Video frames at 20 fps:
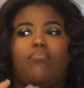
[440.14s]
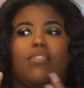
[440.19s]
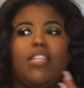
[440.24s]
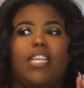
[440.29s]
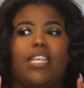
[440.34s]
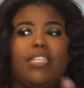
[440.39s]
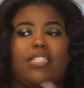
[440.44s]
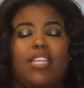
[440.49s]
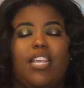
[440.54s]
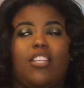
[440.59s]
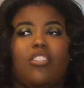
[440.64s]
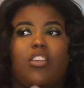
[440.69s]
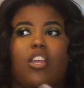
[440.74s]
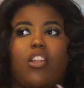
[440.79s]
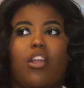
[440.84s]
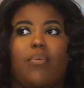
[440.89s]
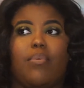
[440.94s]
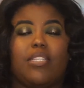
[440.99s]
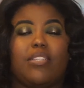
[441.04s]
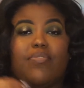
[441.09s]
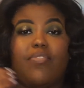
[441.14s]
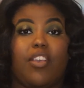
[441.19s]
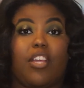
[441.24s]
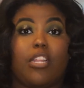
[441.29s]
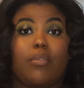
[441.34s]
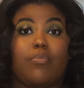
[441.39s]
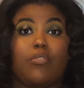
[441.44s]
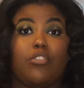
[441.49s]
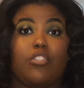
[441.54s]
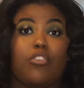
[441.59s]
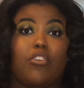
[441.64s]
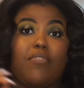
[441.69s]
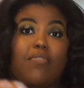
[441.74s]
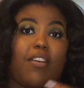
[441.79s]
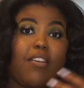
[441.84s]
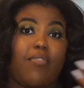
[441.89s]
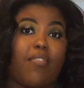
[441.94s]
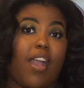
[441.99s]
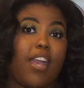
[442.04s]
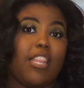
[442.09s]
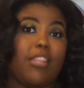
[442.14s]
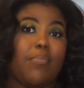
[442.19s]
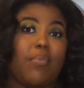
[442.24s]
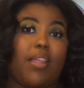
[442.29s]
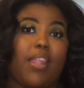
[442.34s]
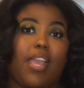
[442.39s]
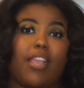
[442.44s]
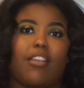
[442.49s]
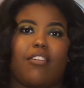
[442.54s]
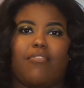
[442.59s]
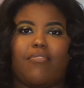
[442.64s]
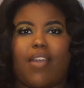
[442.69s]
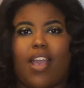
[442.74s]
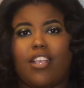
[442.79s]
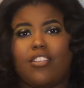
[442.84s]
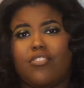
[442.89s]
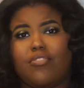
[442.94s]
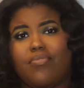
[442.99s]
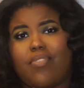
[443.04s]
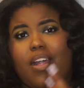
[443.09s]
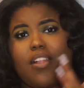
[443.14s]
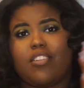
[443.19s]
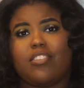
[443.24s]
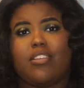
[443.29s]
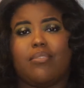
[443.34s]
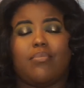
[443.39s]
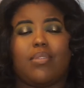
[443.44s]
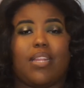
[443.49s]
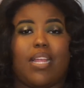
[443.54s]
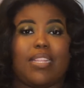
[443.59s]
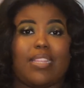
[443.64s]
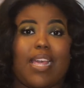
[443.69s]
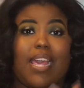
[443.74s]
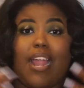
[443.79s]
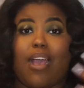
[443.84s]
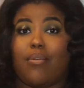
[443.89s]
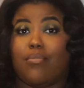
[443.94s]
these things aren't always available, so if I find them on like a fashion file or something like that,